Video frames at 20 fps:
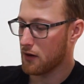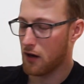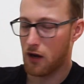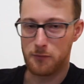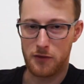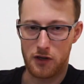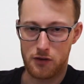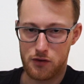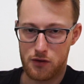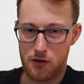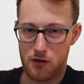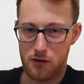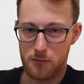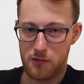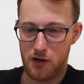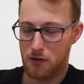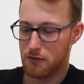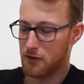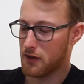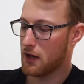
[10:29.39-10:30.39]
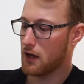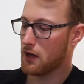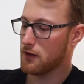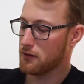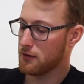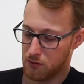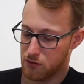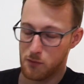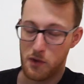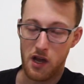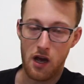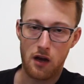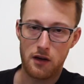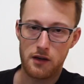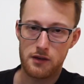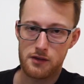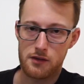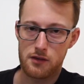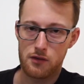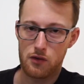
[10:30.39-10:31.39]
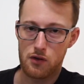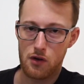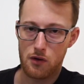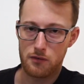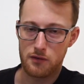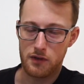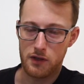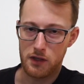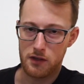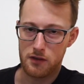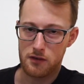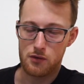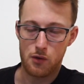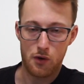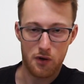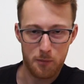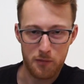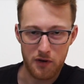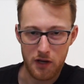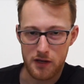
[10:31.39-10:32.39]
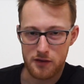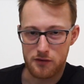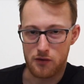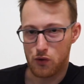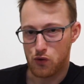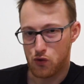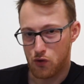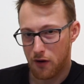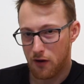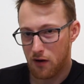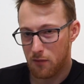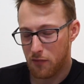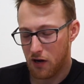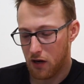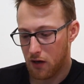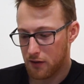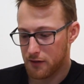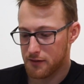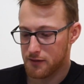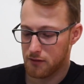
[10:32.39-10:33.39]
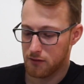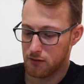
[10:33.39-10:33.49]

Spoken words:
I'm not sure about that. To be honest, you don't need to replace the trigger box.